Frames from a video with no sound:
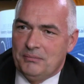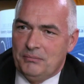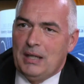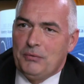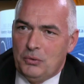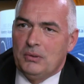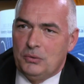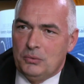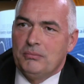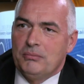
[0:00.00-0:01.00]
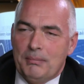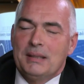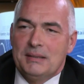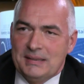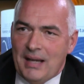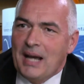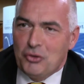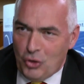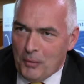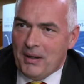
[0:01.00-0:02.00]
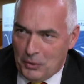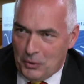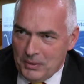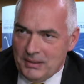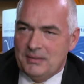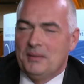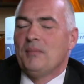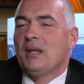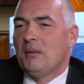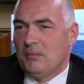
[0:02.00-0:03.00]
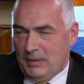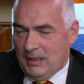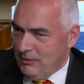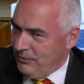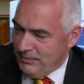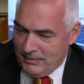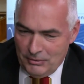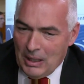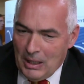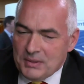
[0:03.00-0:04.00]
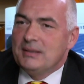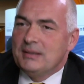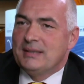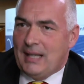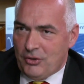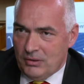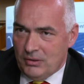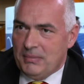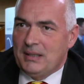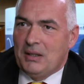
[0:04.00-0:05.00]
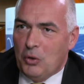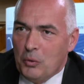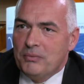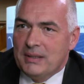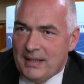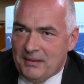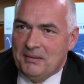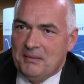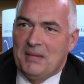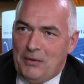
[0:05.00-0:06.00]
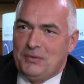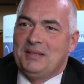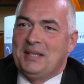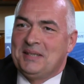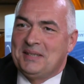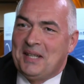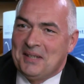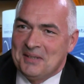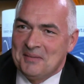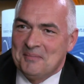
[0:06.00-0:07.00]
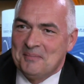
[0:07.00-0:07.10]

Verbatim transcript: We have to, to but it's a hard job, I know it. We have now the discussion, but I hope we can have it at the end.